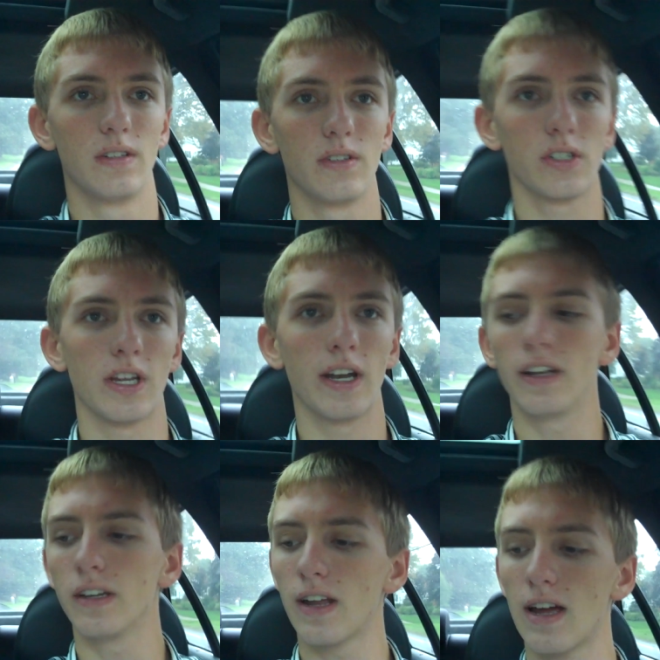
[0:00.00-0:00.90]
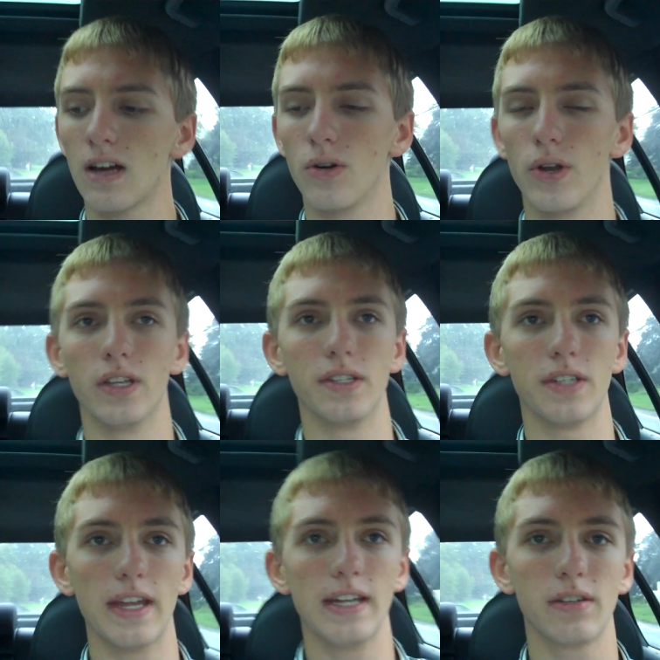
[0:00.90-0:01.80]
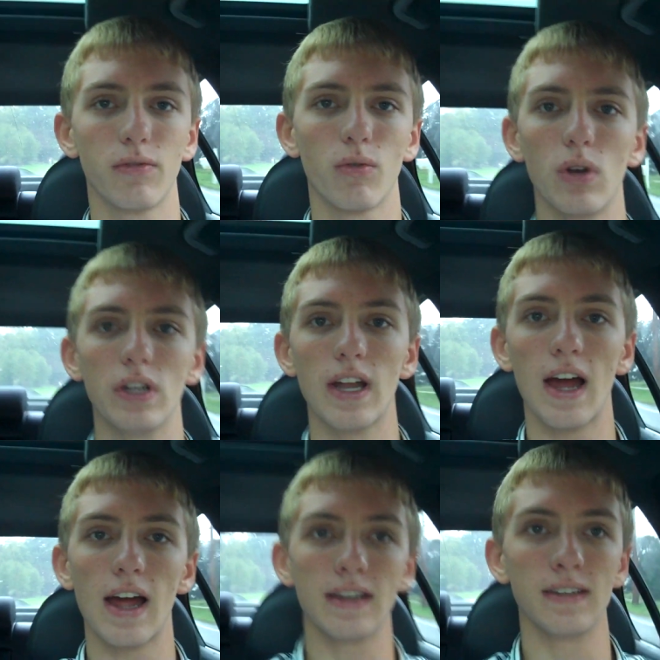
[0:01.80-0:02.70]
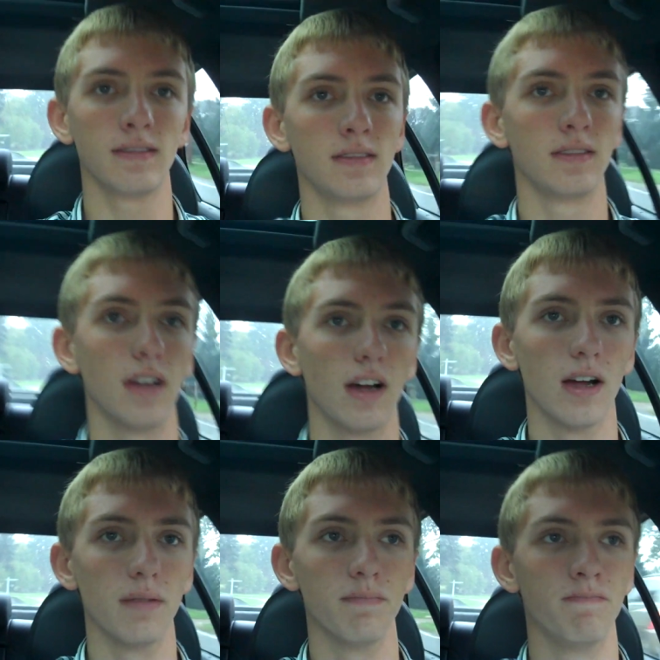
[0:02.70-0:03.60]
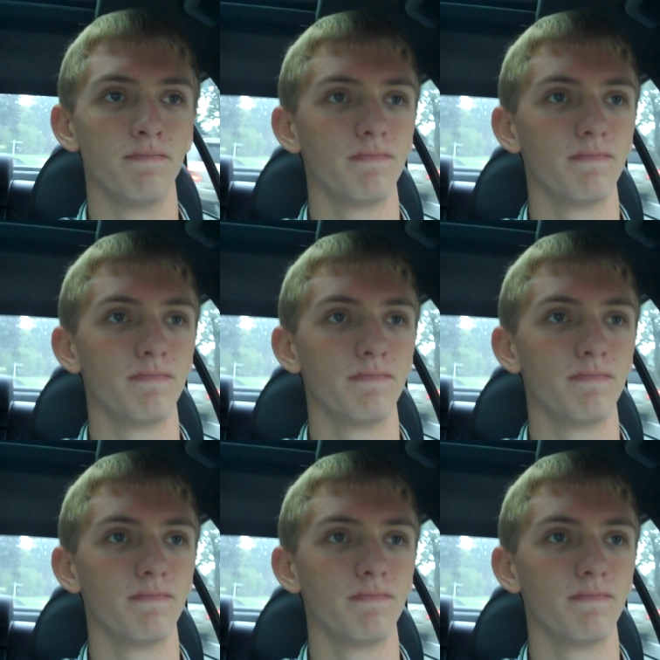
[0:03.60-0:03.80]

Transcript: Just headed in now, it is eight forty-nine. Um,